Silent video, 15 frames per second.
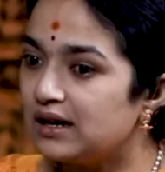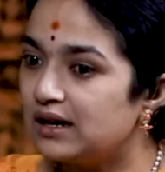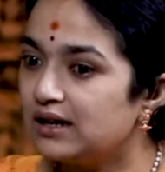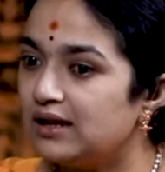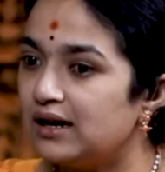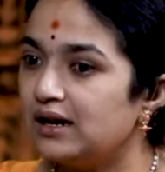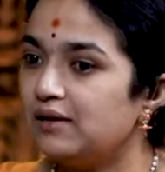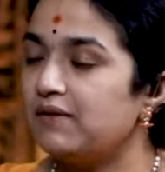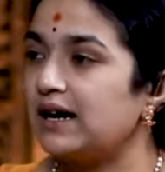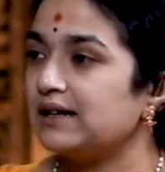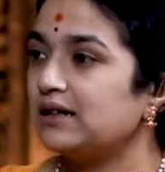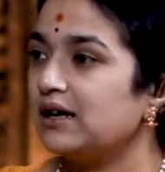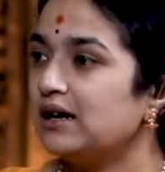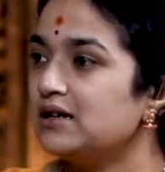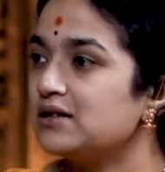that
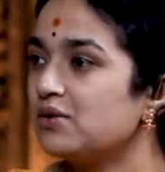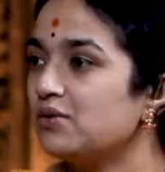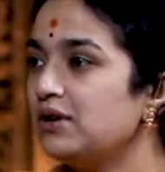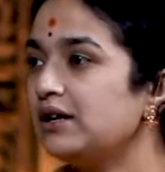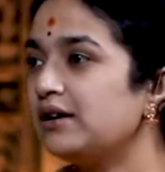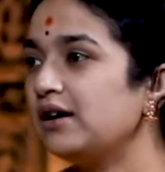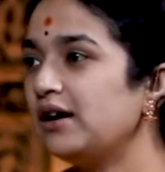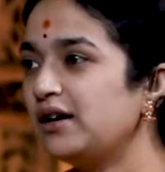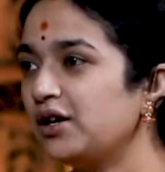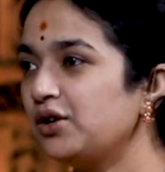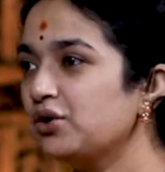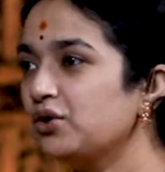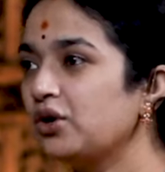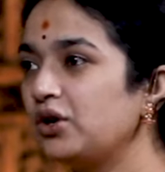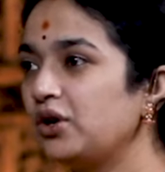vata is only related to
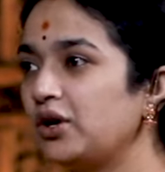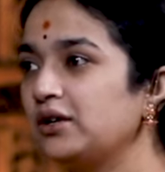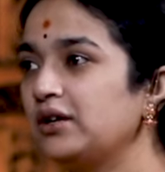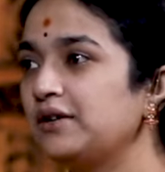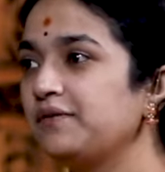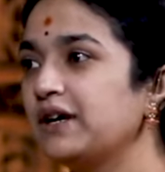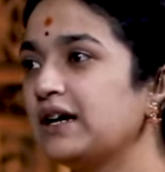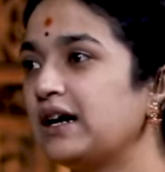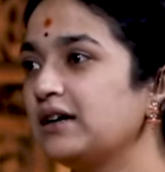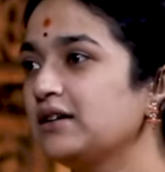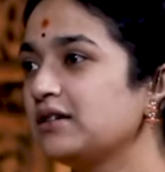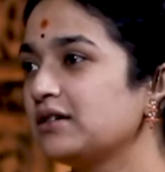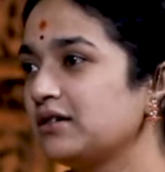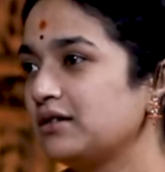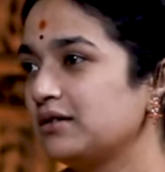colon, and we can't,
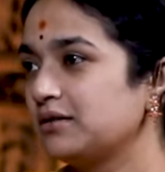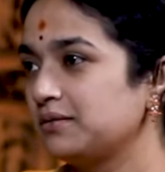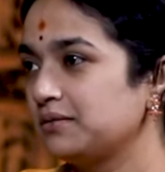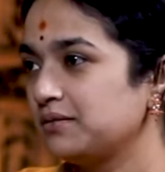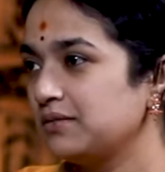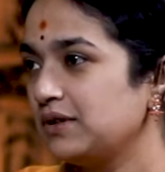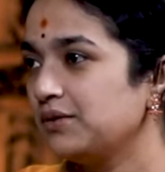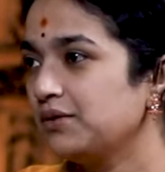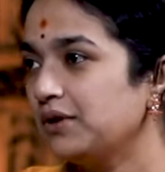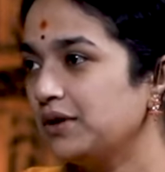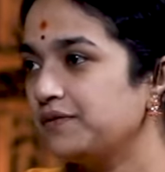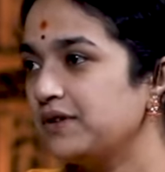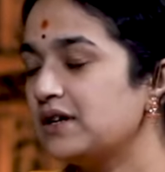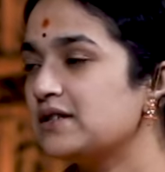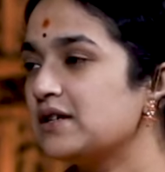if
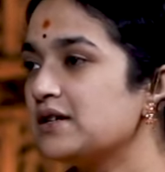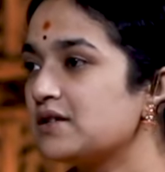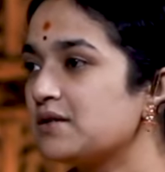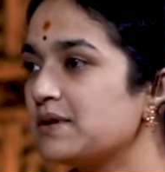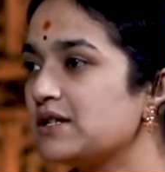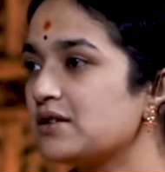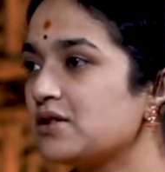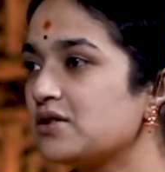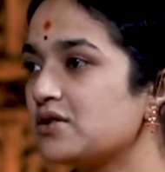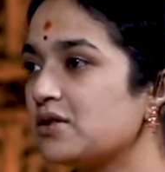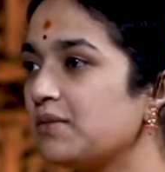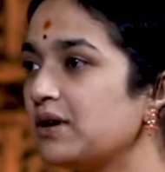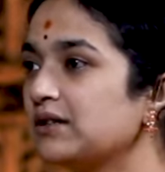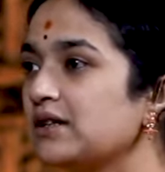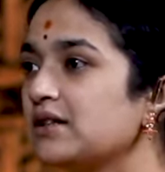there is a disturbance in the
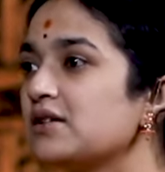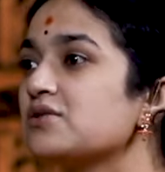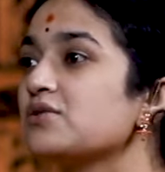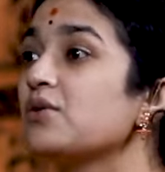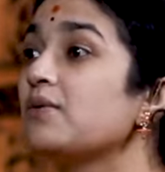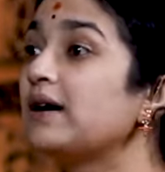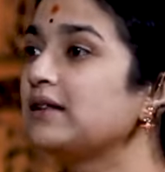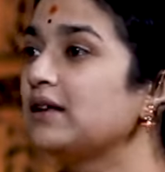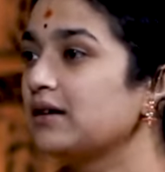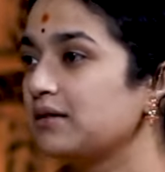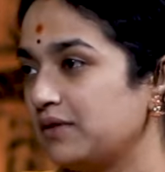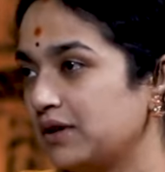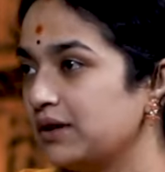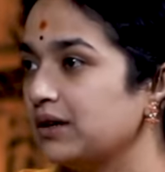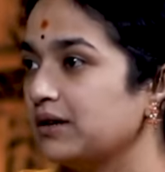stomach, then there is no vata
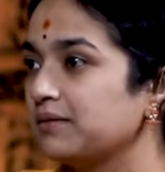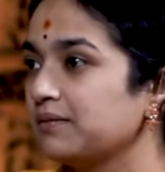working.